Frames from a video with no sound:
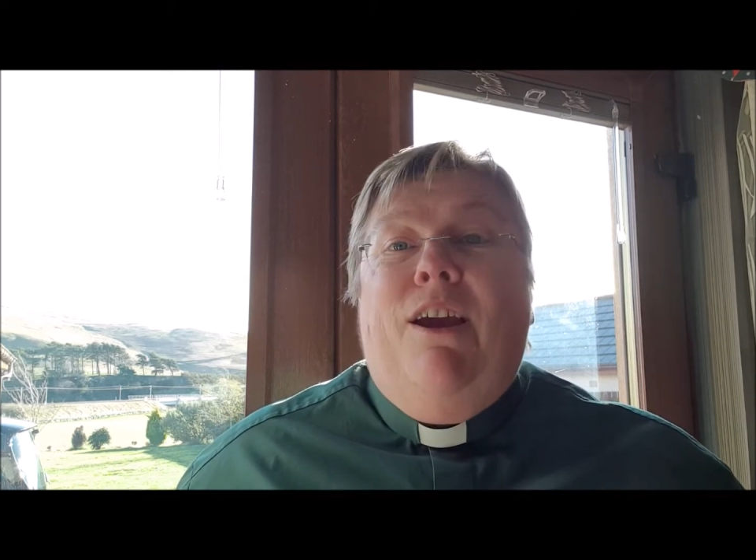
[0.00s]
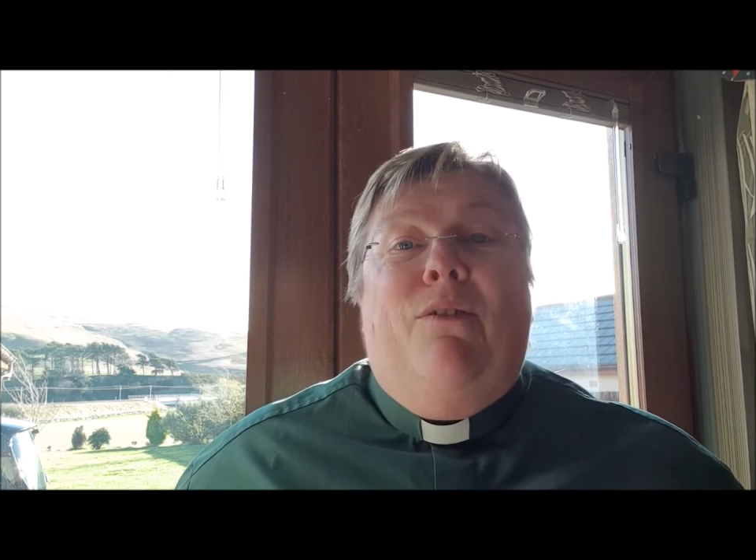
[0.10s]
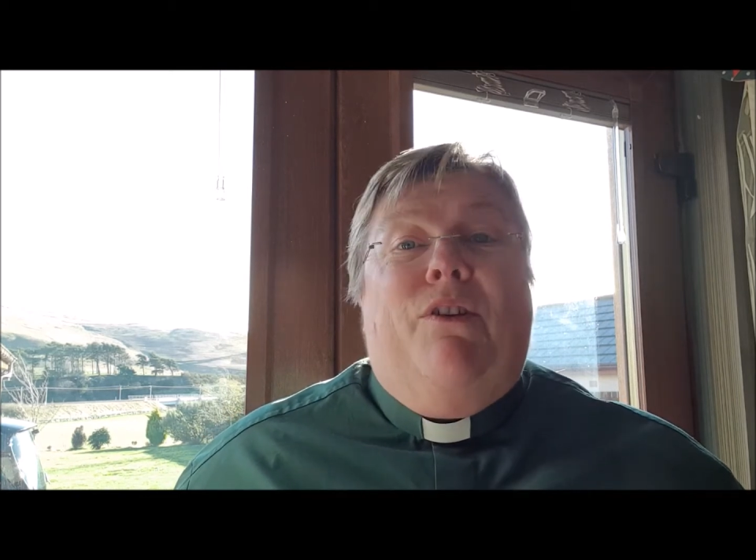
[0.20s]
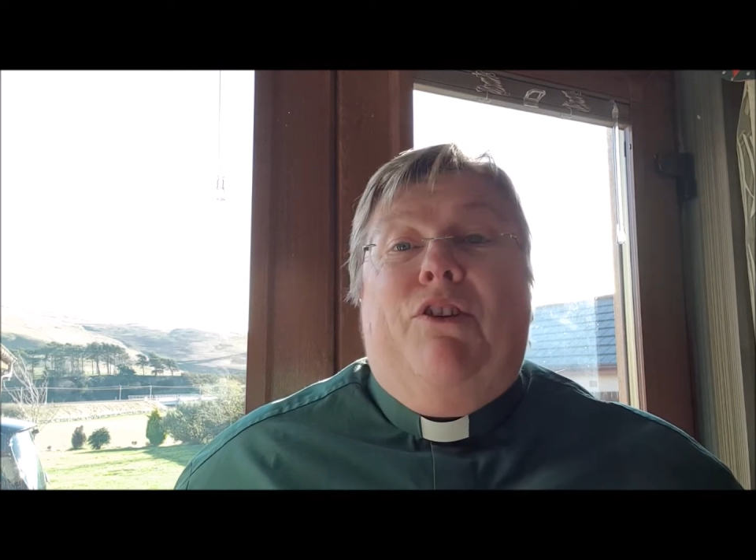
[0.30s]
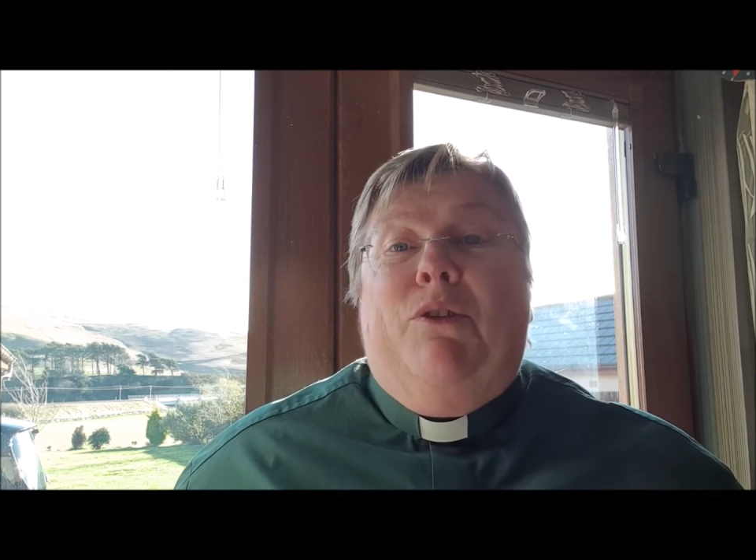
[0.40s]

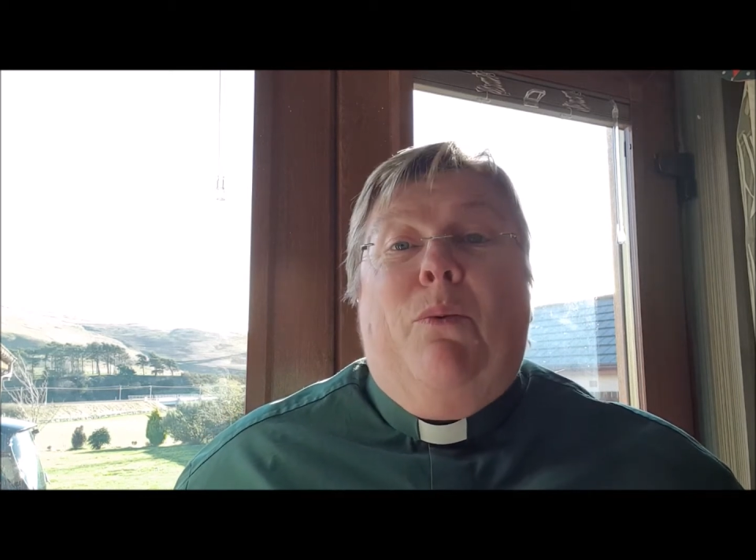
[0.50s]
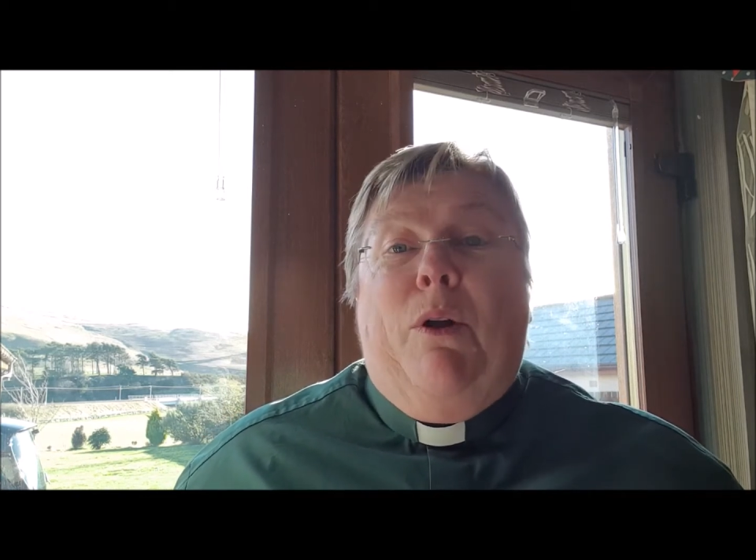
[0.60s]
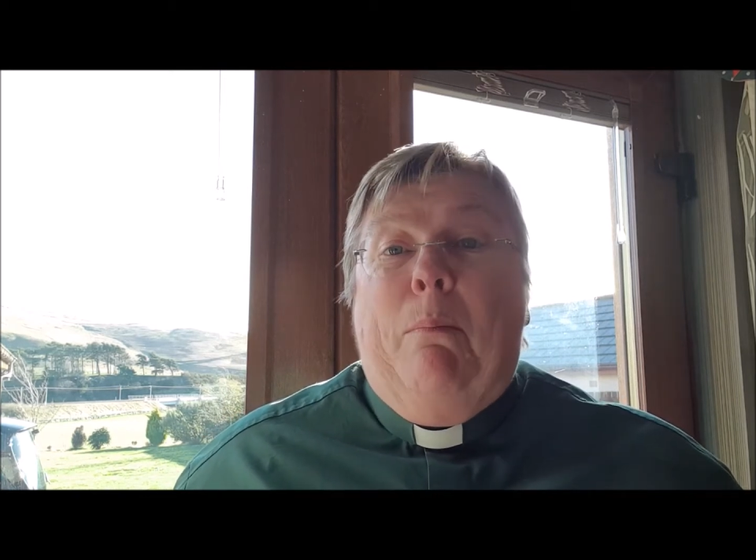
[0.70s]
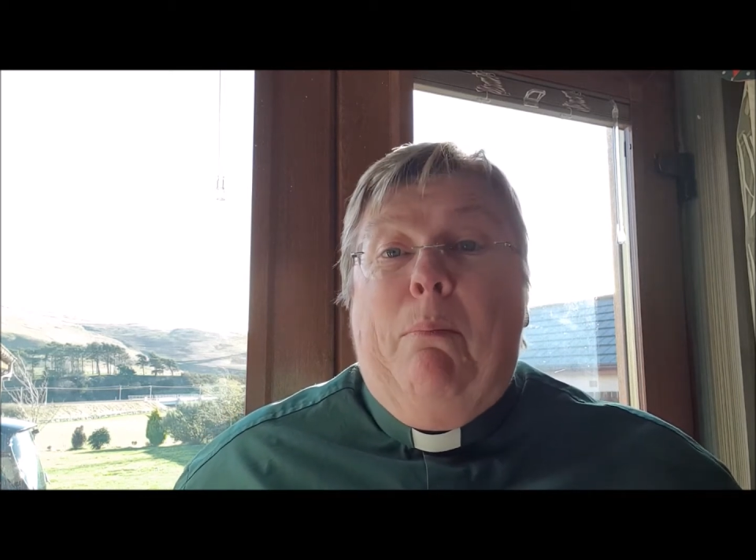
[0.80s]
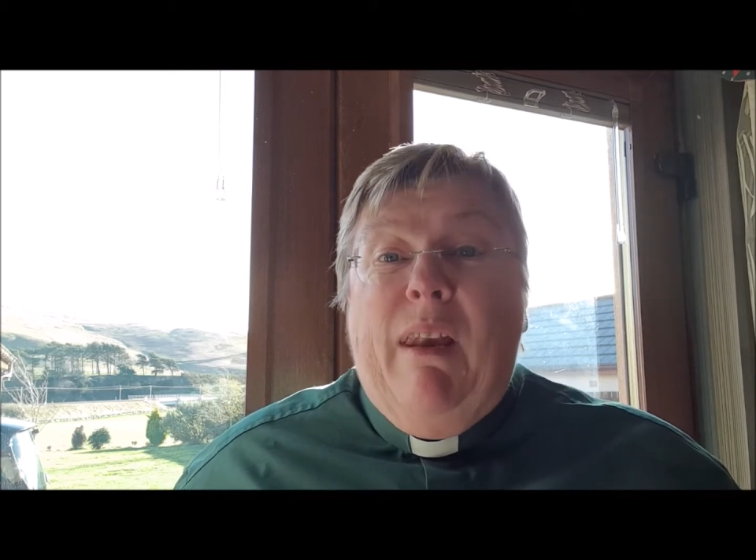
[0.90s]
if you just want
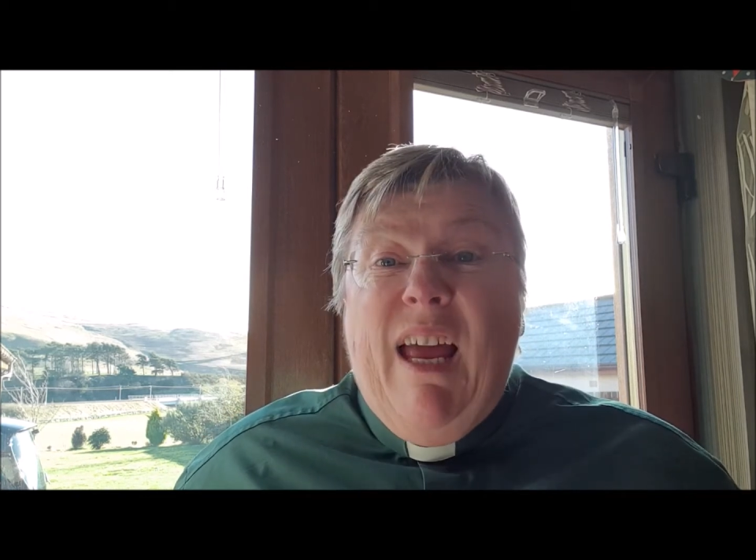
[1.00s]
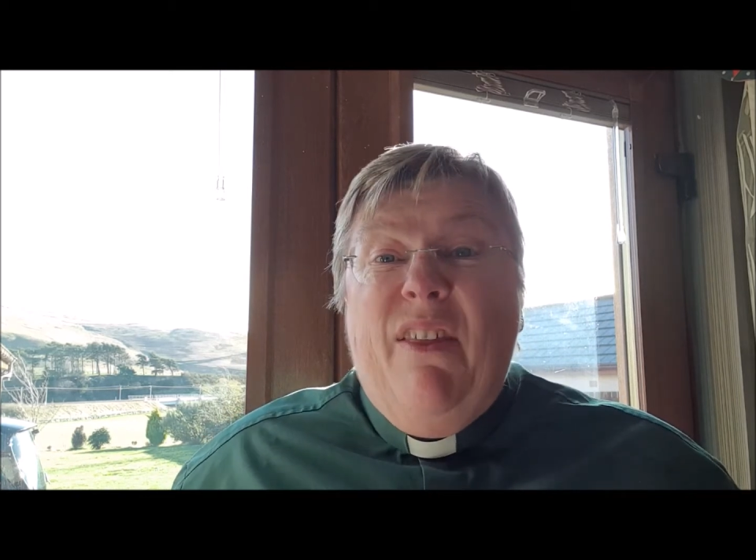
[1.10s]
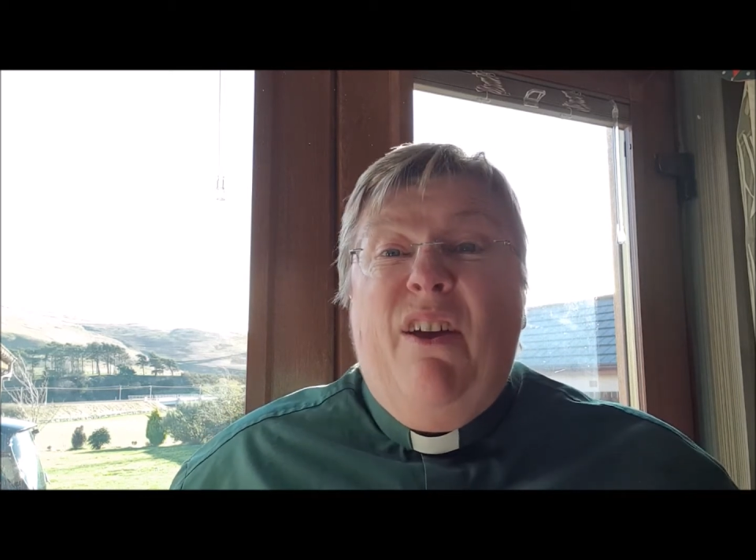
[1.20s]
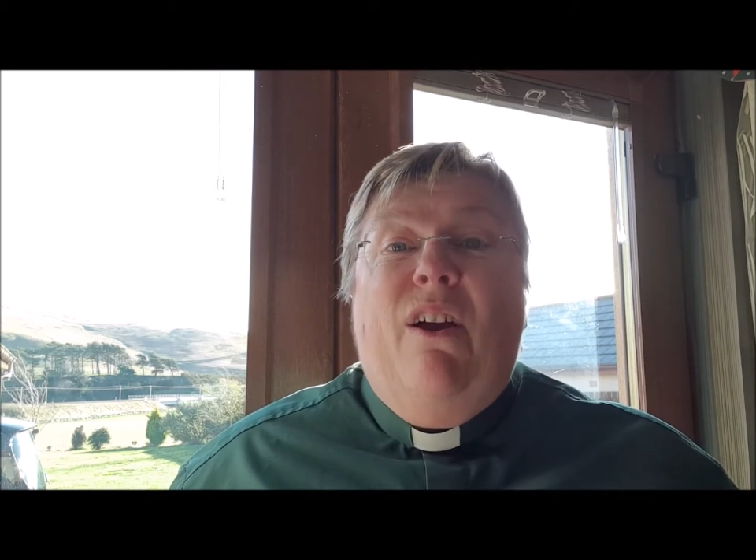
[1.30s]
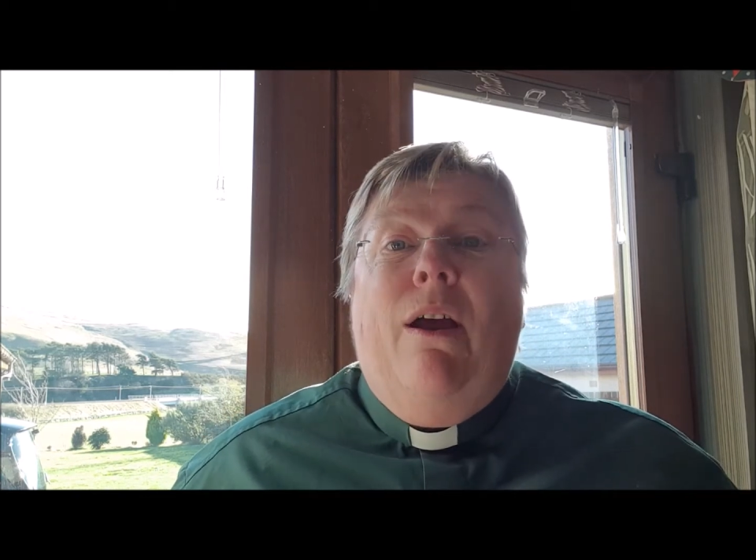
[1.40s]
a
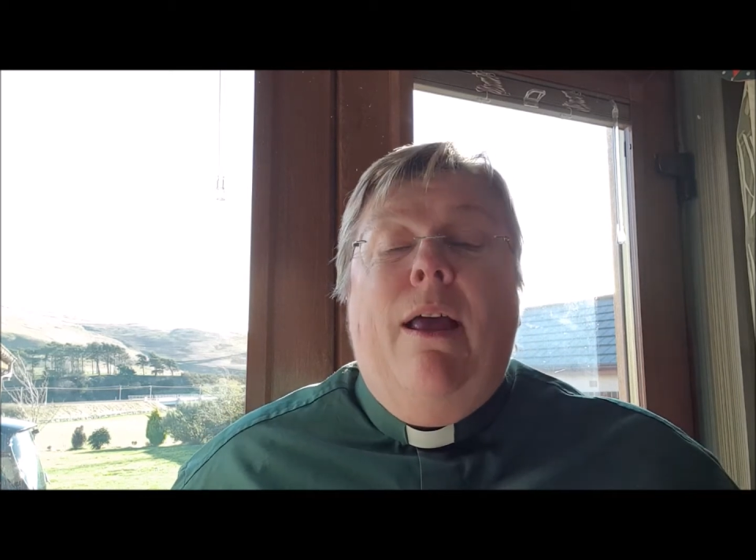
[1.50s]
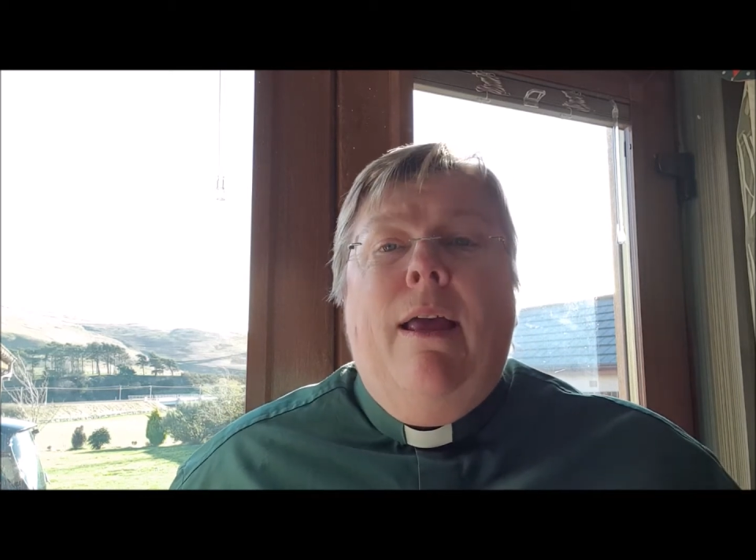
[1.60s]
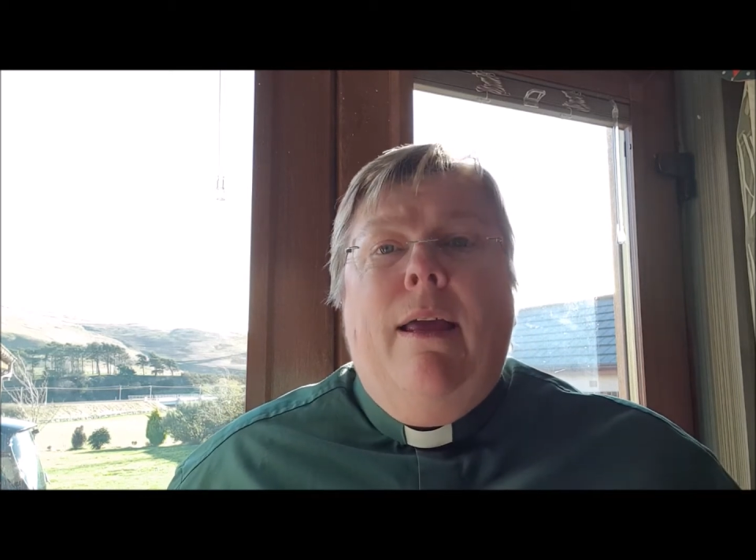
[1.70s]
blether,